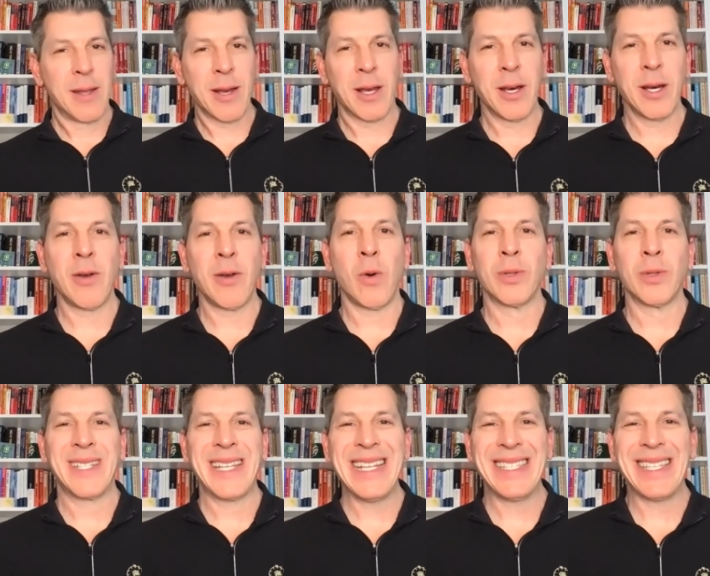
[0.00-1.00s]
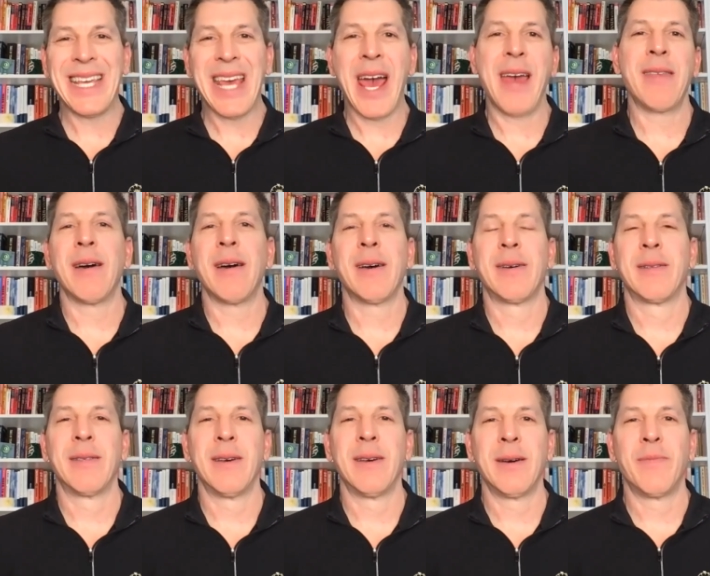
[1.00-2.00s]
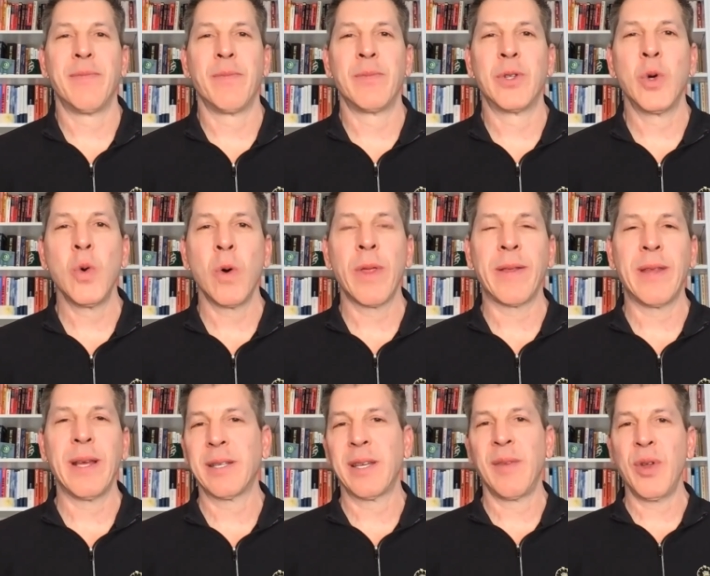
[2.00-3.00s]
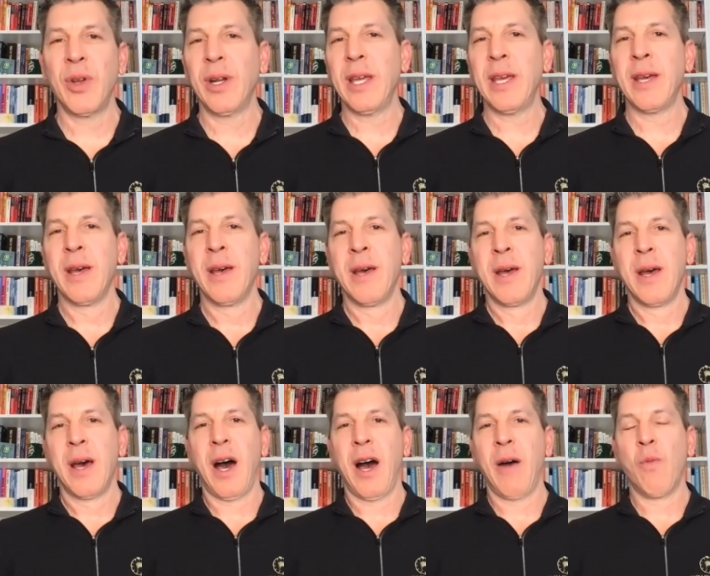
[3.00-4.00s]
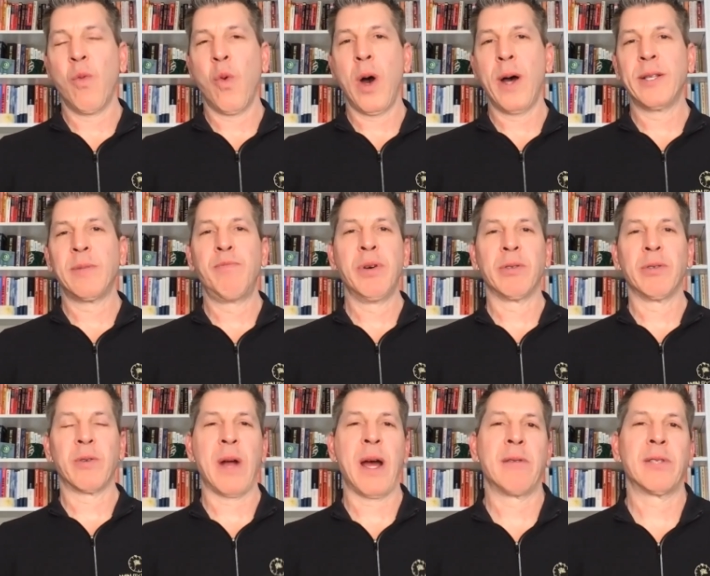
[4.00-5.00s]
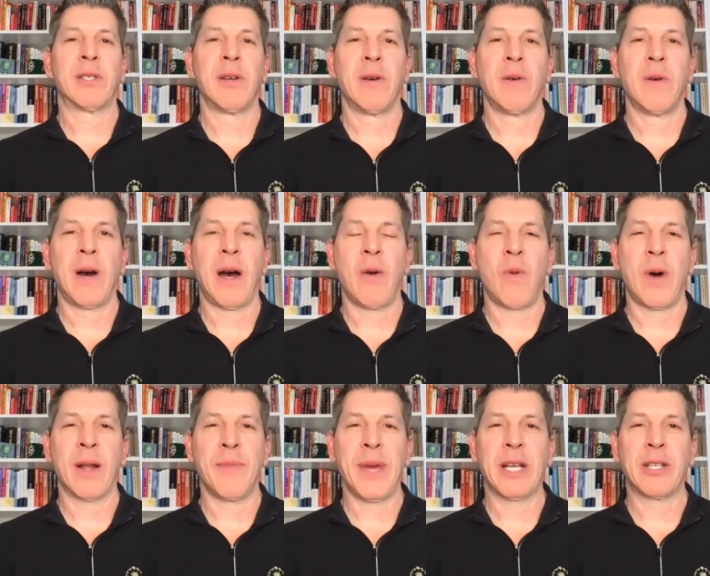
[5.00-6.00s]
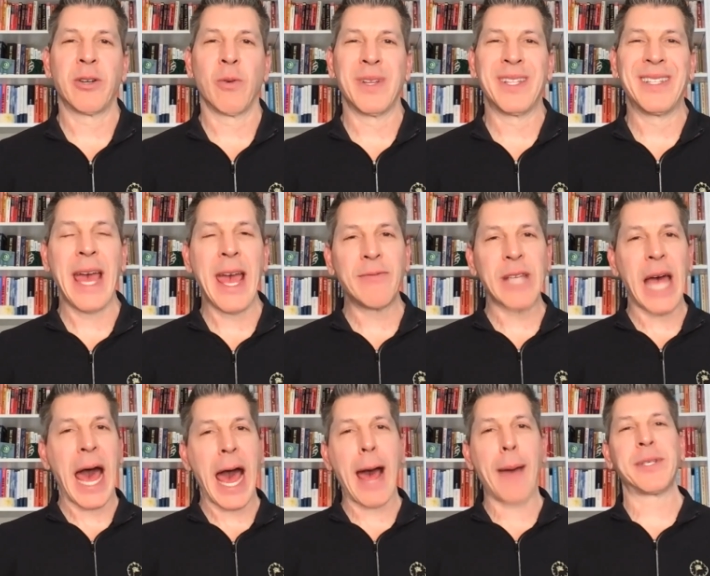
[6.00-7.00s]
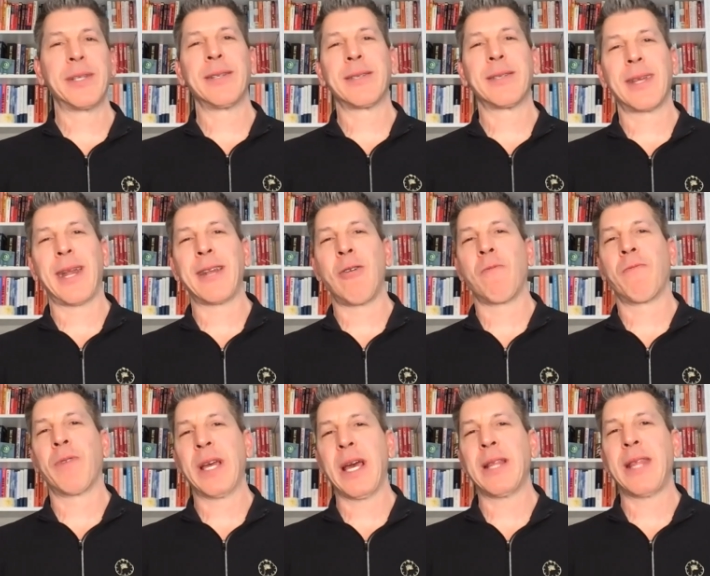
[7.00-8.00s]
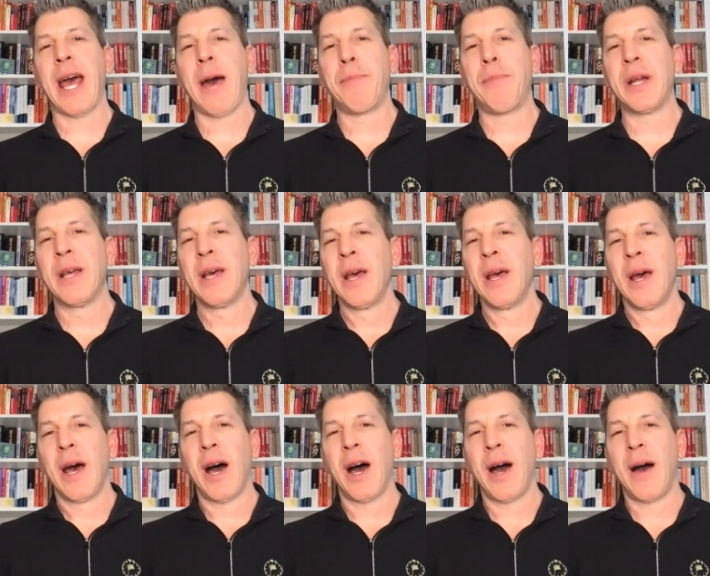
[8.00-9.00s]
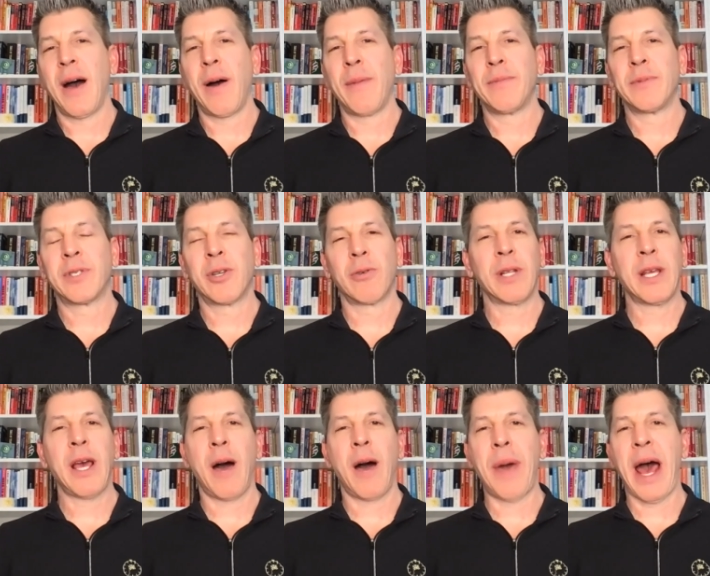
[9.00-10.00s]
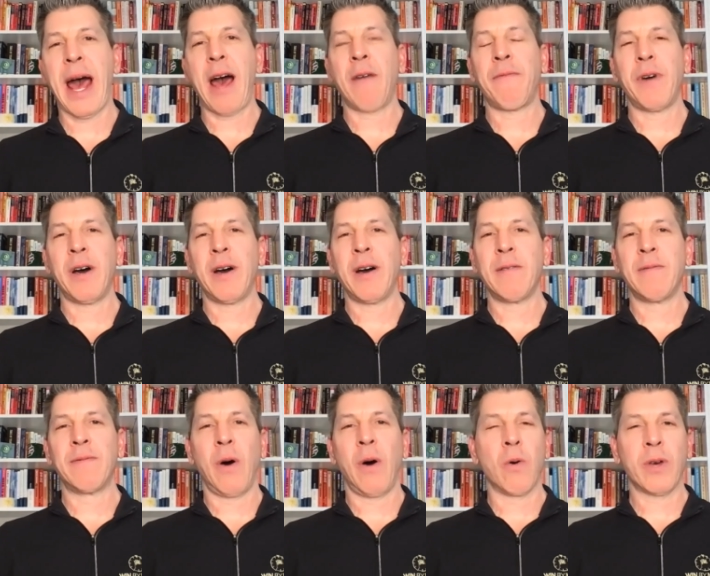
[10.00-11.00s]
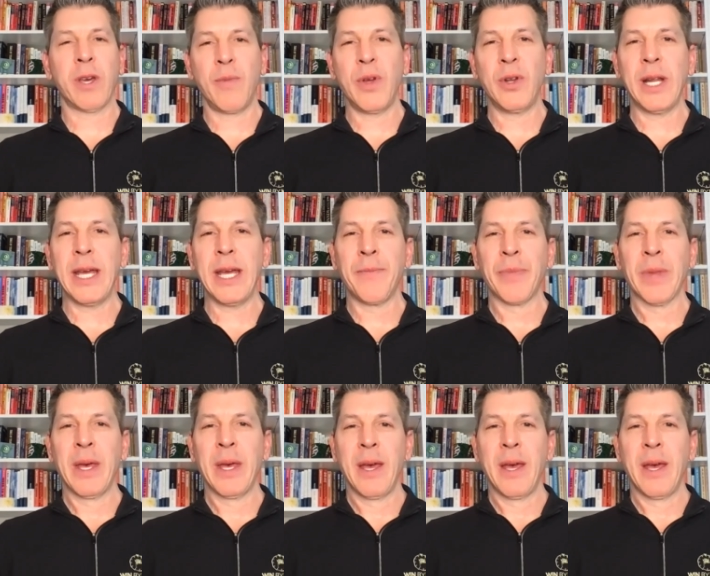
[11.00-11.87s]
the good old TCA, the the tool that this community um, was built around. So I want to make sure with Dave's absence that I don't forget that. But uh, yeah. certainly on behalf of the whole community,